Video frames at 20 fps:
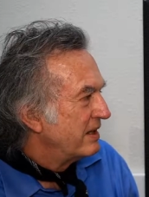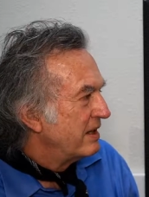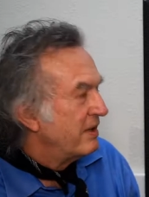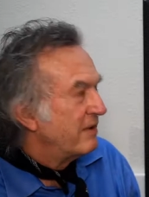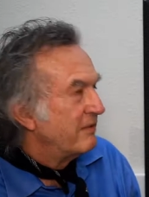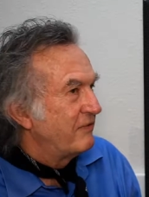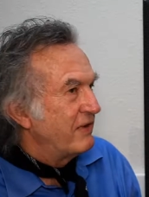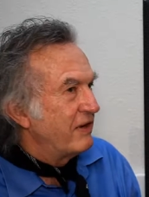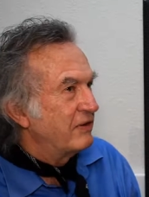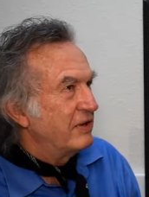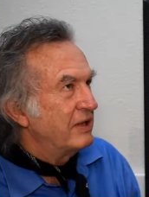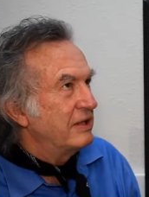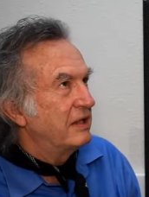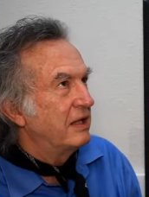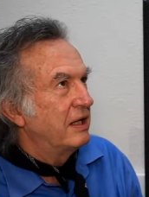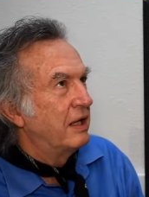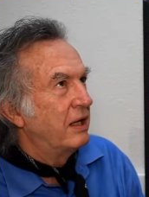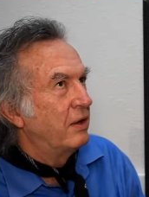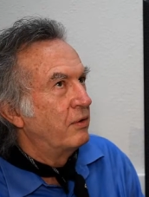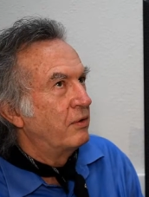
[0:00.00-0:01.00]
Favorite?
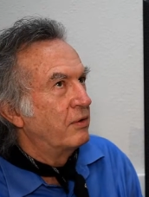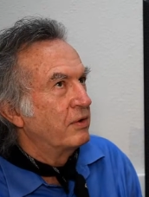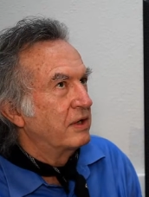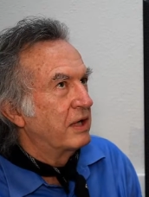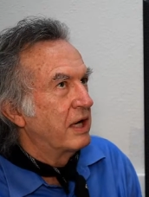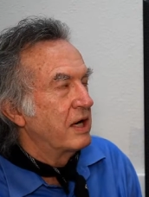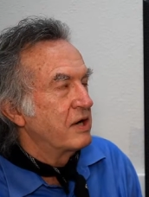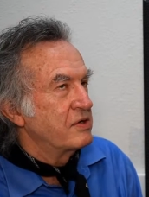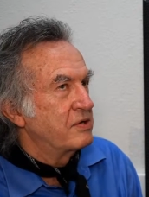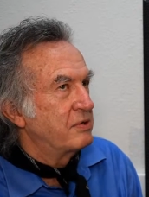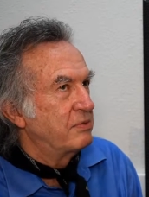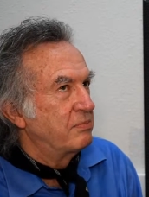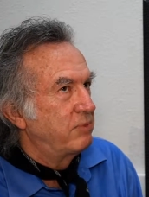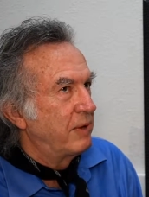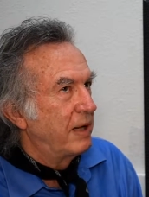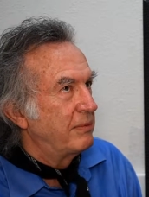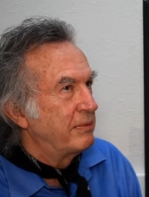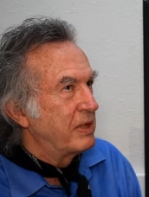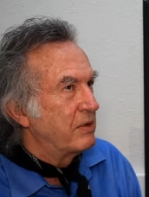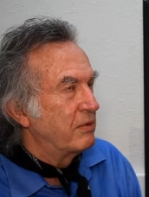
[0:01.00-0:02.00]
Oh gosh,
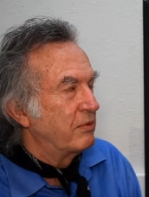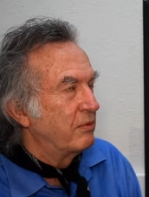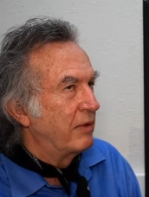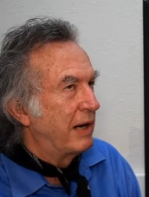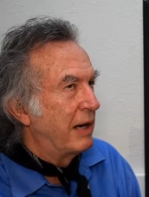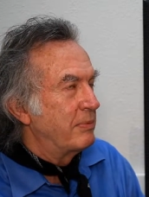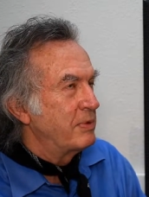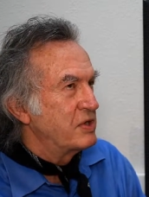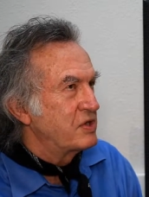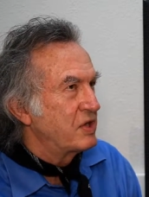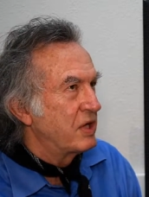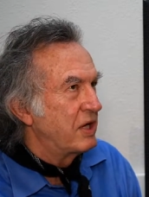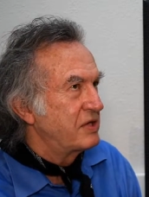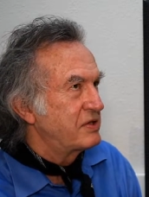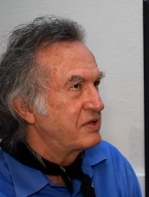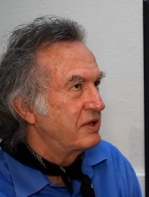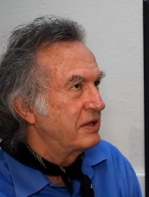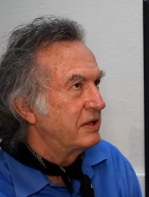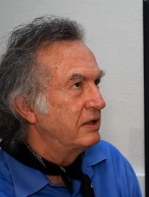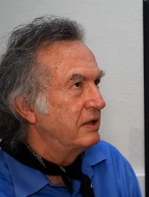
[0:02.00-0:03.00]
probably Robert
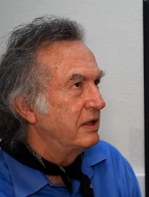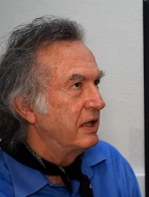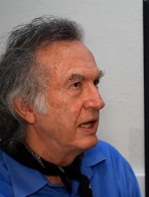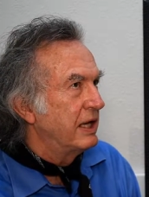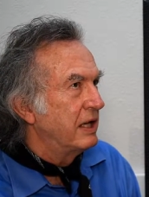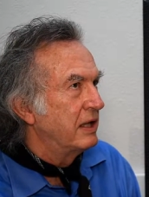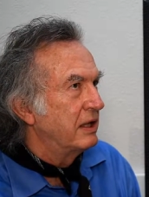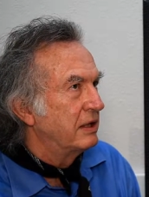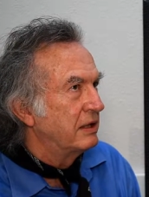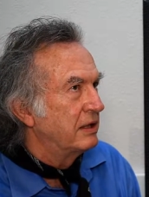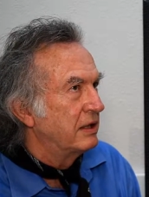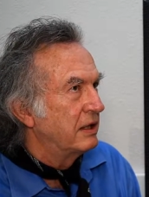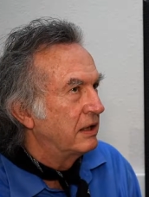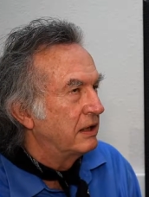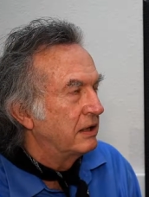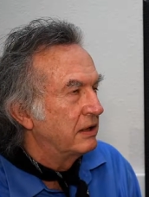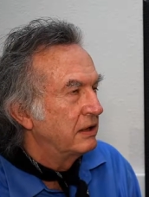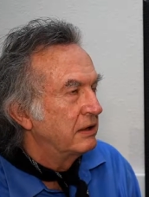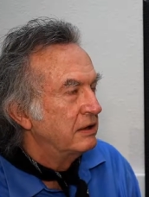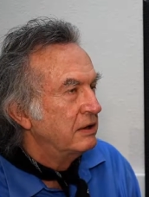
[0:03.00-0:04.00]
Johnson and
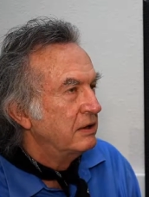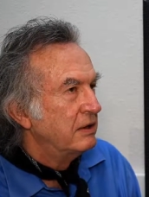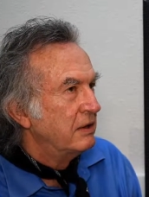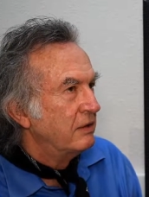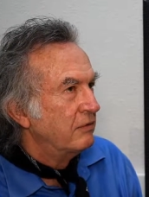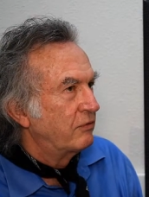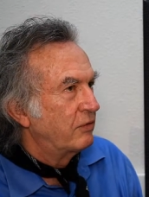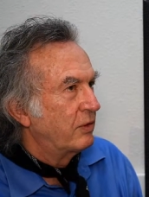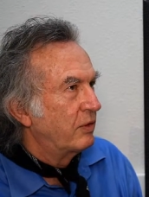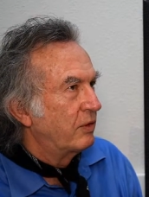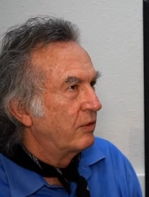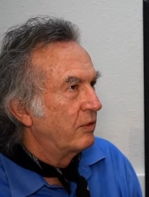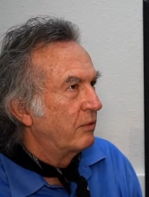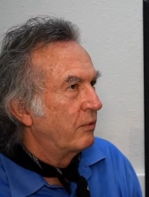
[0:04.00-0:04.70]
for